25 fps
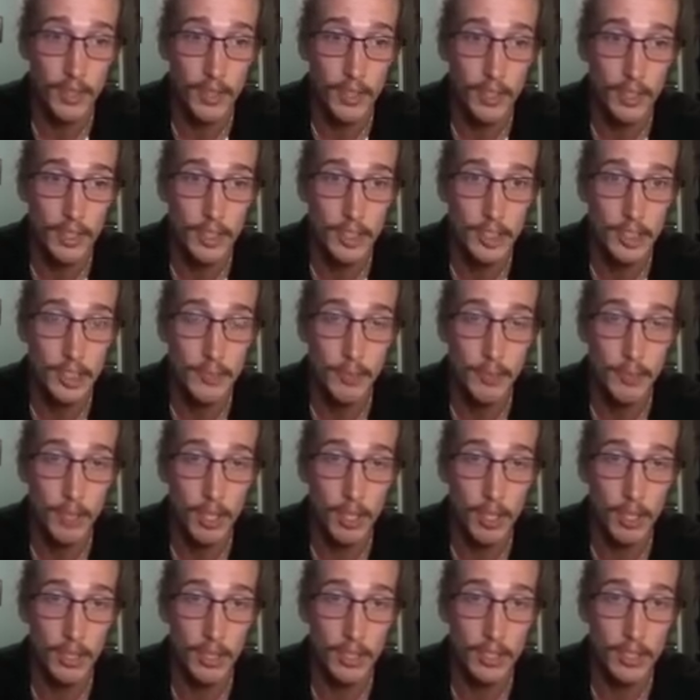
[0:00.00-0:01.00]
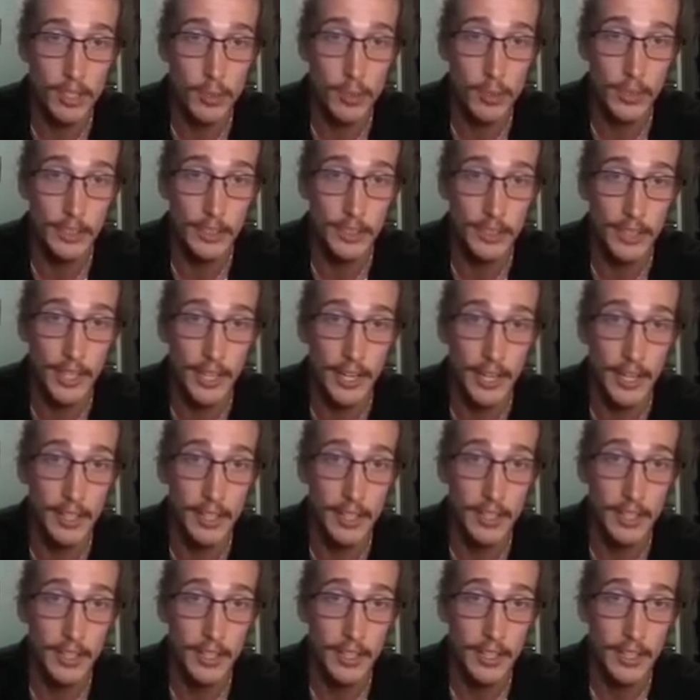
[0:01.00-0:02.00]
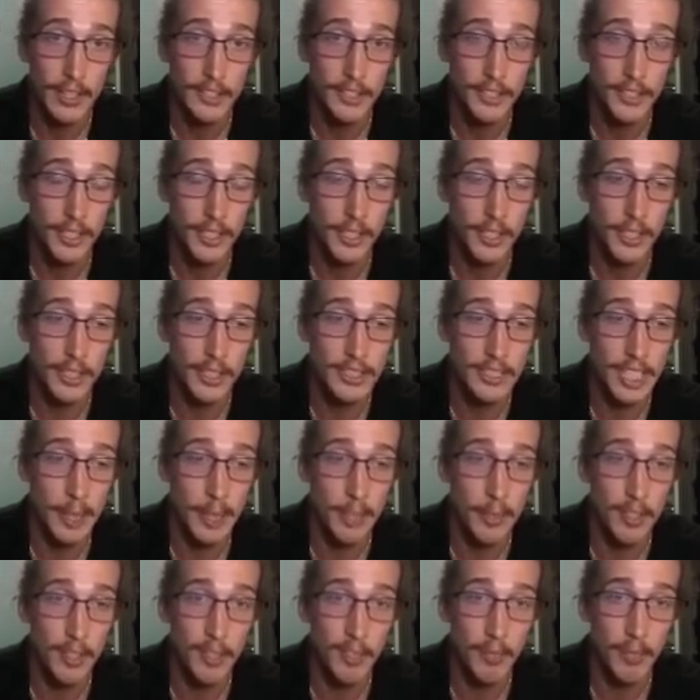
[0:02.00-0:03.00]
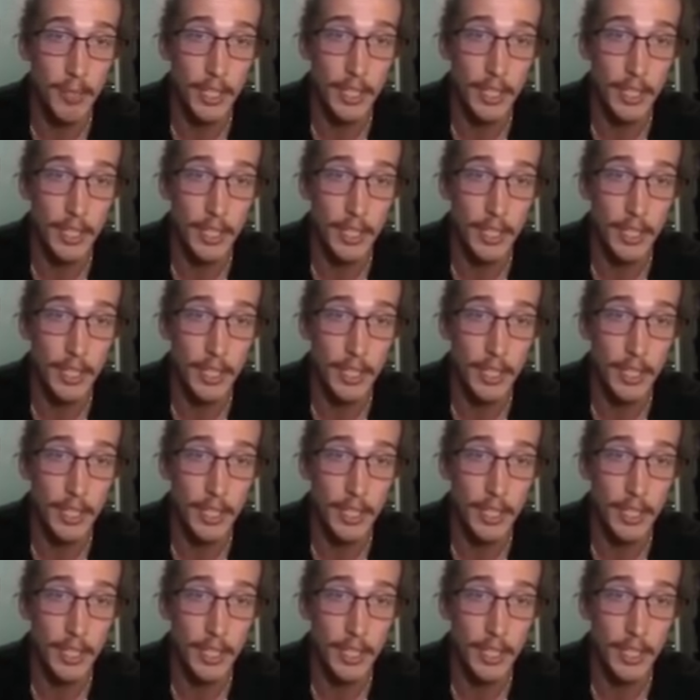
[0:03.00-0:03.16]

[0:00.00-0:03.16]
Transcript: Small little switch there. It's a good example of me